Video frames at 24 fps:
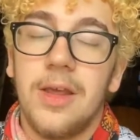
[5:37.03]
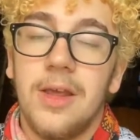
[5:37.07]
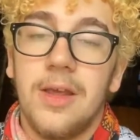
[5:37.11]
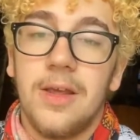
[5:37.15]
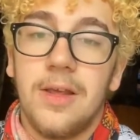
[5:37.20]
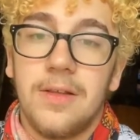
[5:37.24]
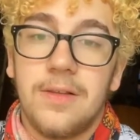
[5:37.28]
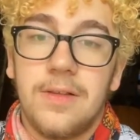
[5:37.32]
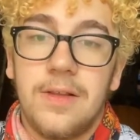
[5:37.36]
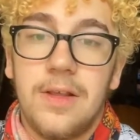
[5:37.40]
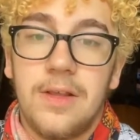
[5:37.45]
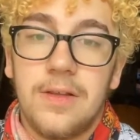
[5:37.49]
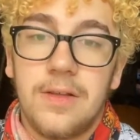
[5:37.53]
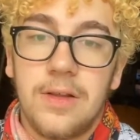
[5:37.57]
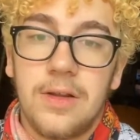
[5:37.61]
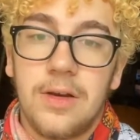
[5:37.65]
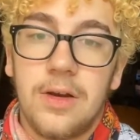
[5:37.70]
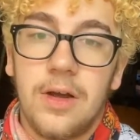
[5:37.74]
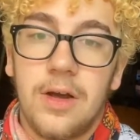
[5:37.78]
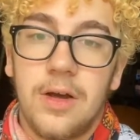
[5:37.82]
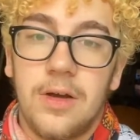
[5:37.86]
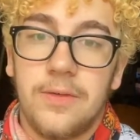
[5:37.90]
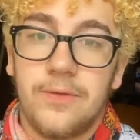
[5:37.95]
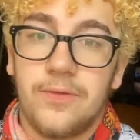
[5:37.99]
season
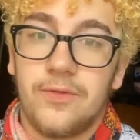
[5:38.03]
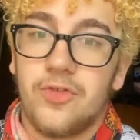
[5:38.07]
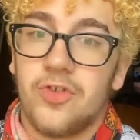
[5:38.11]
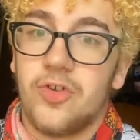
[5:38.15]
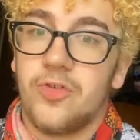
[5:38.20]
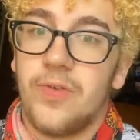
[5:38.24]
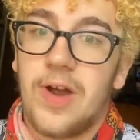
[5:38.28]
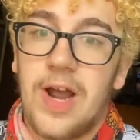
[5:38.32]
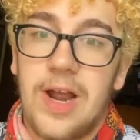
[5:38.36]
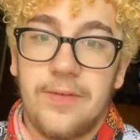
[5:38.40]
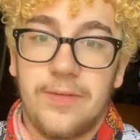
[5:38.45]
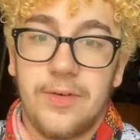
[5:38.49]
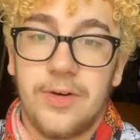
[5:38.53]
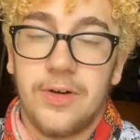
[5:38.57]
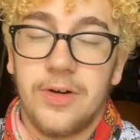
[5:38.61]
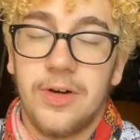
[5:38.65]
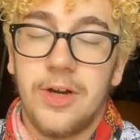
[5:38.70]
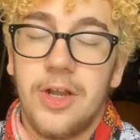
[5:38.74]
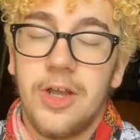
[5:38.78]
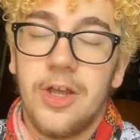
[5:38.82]
of Survivor.